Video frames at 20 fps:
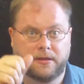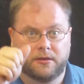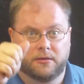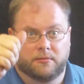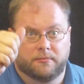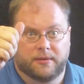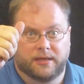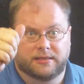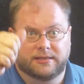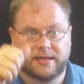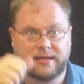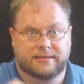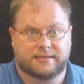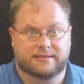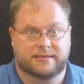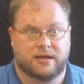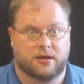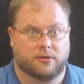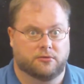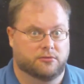It'll make that
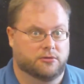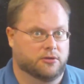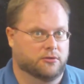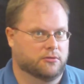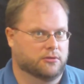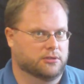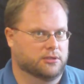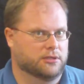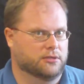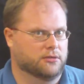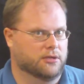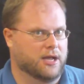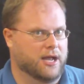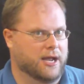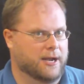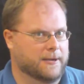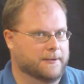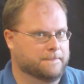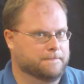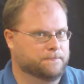sound go a little
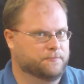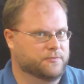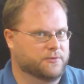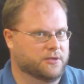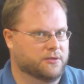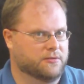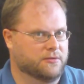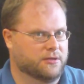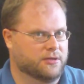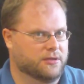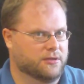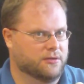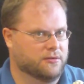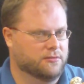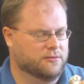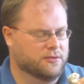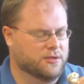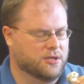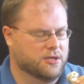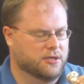higher. Here we
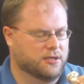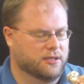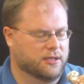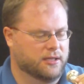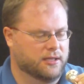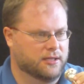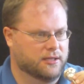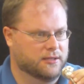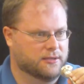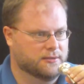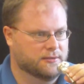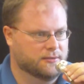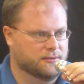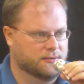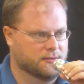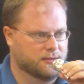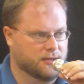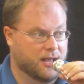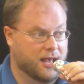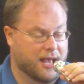go. In,
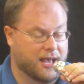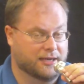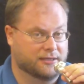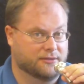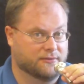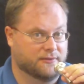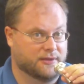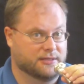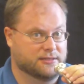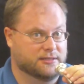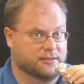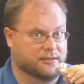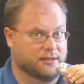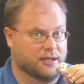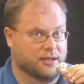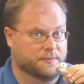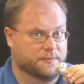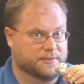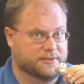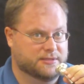activate the
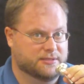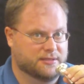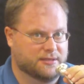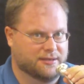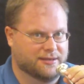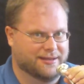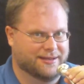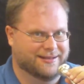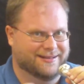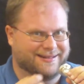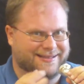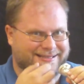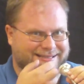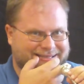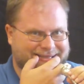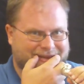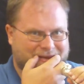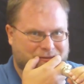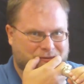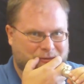lips, and then
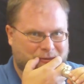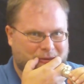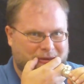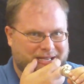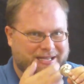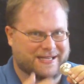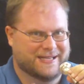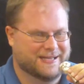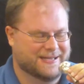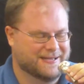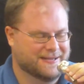say wee.